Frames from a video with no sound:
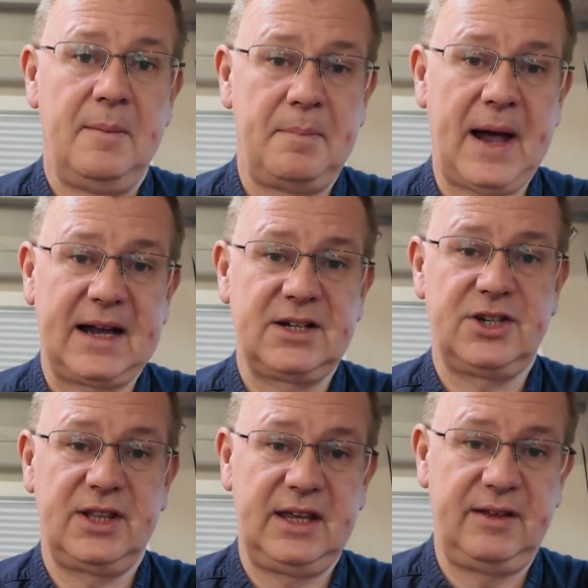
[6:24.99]
back
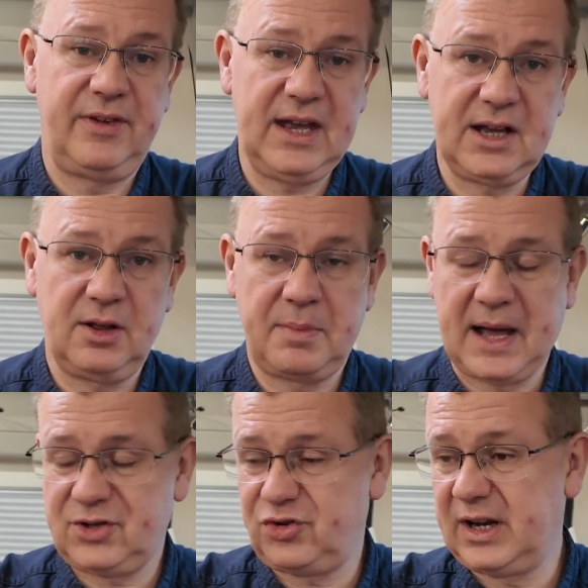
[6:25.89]
to the vehicle
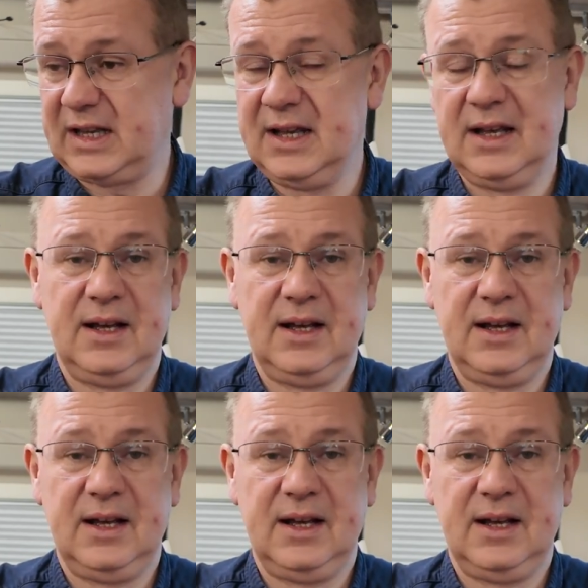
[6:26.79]
battery,